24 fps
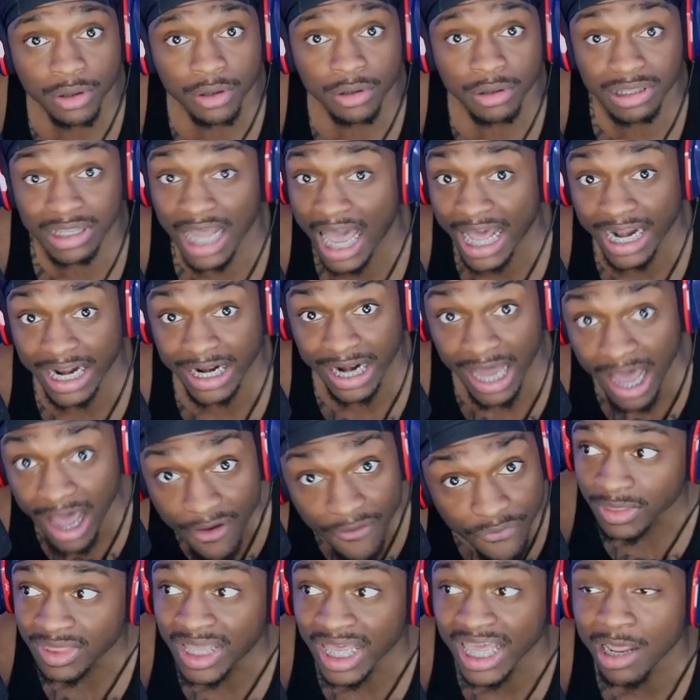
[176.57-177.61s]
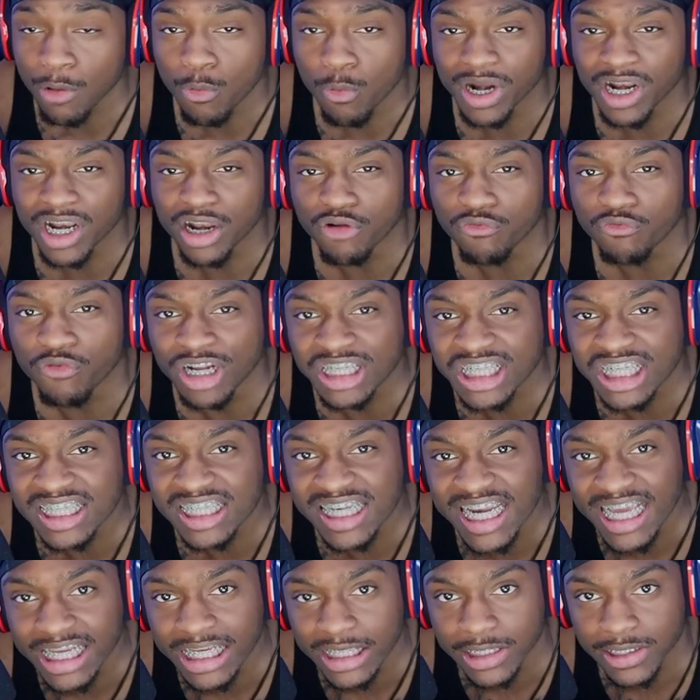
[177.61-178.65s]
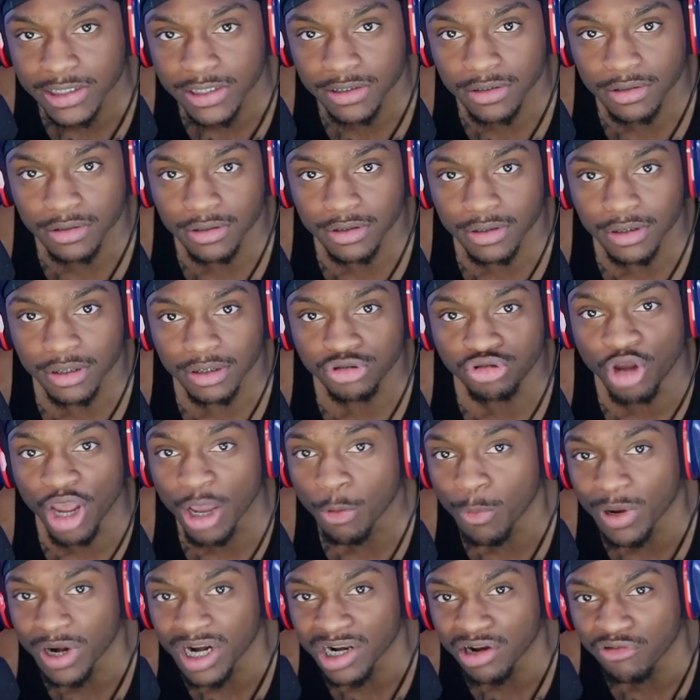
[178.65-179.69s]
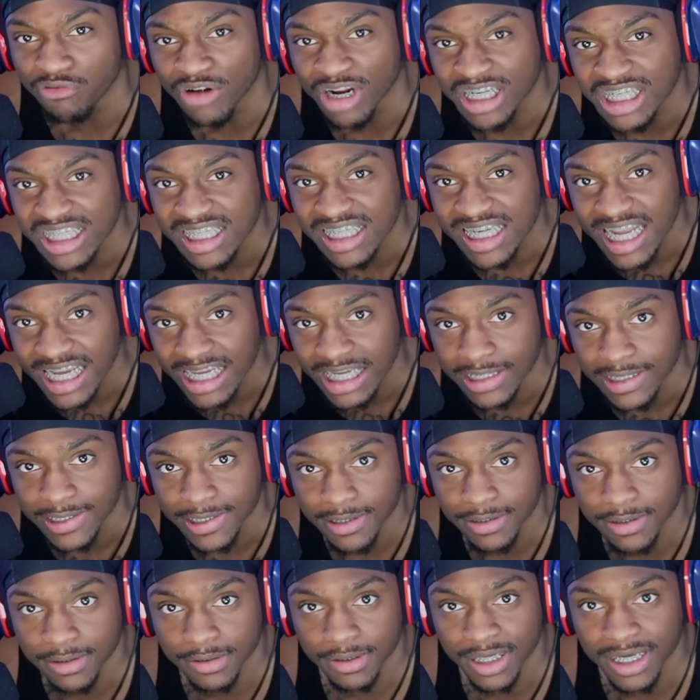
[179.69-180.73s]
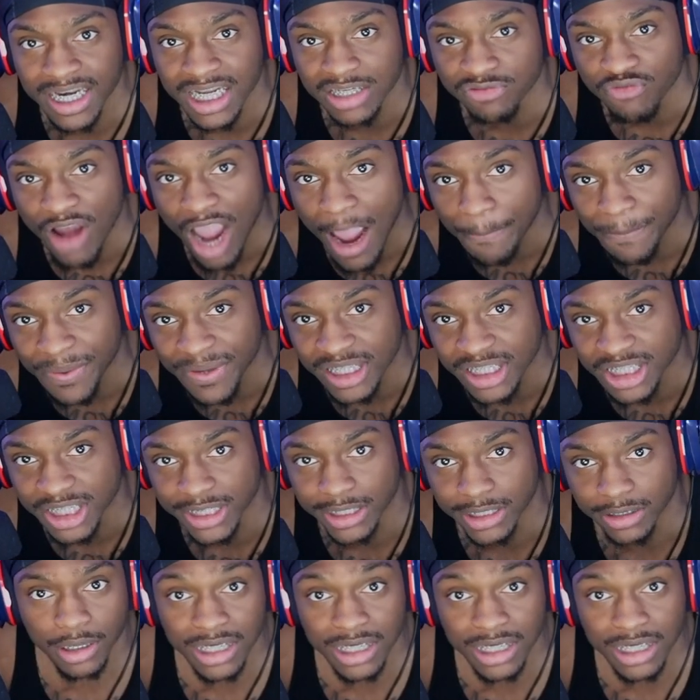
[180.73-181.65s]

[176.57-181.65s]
Not enough. Diddy one of the richest niggas. Drake one of the richest niggas in his rapping shit.